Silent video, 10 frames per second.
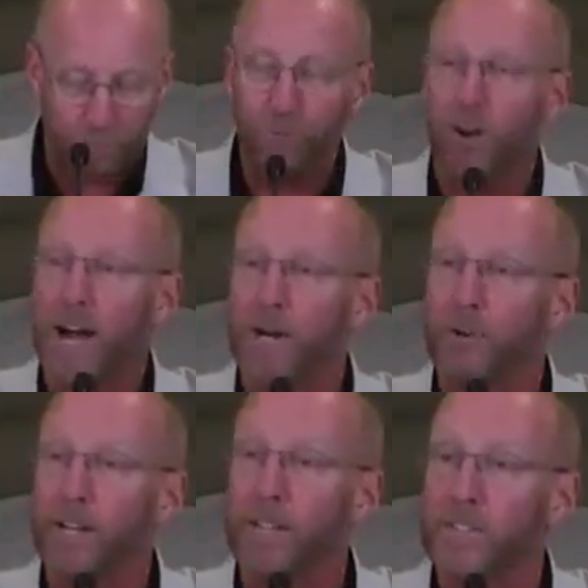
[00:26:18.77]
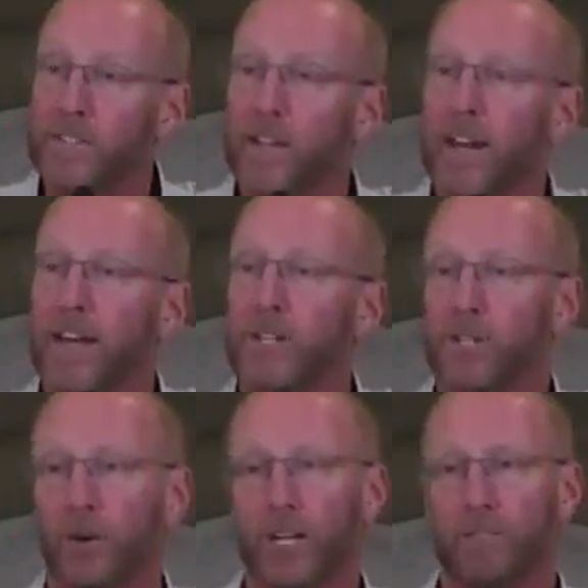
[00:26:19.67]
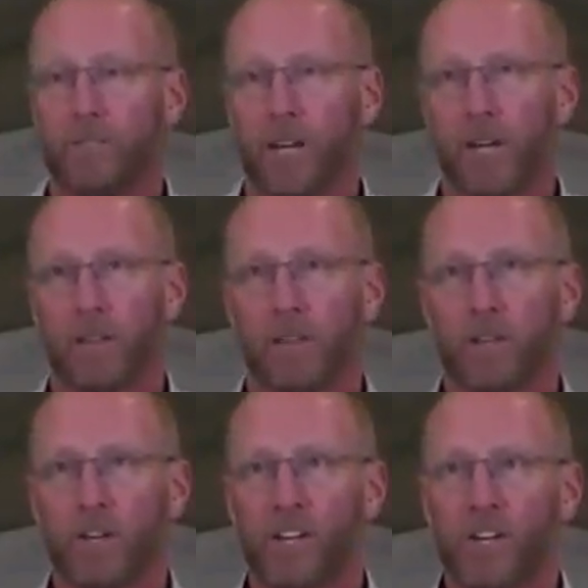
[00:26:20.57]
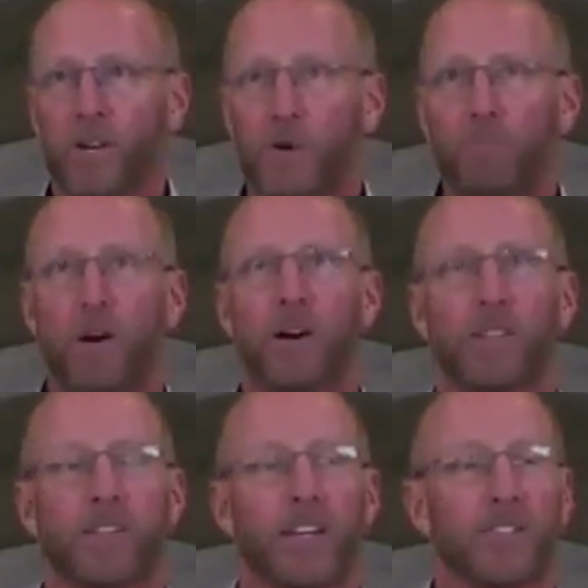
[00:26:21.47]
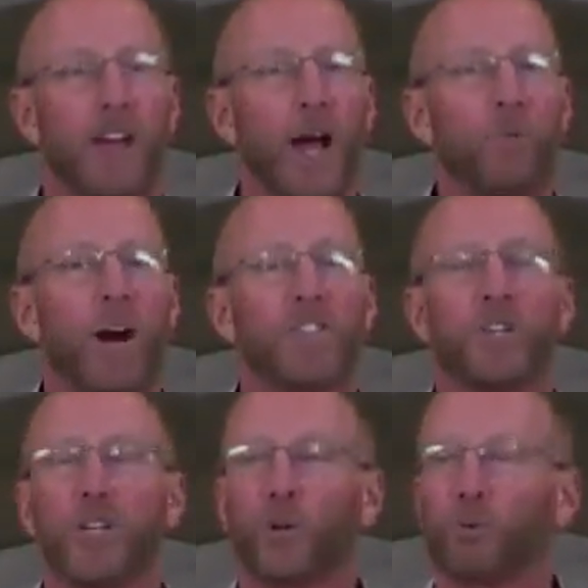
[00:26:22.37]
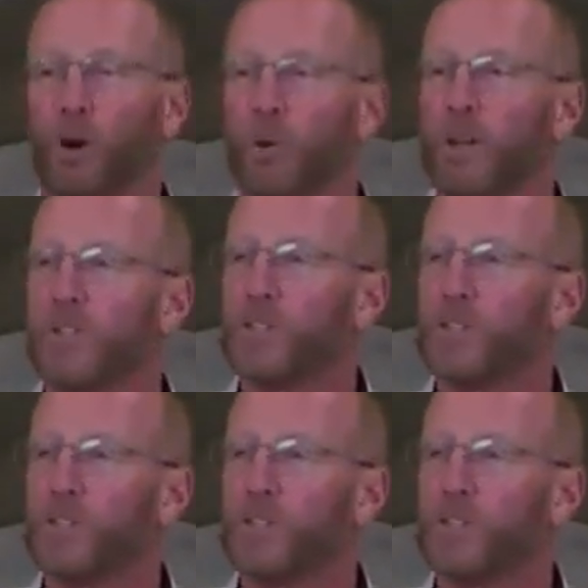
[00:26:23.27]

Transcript: progress and joy of faith. Paul says, I want you to grow in your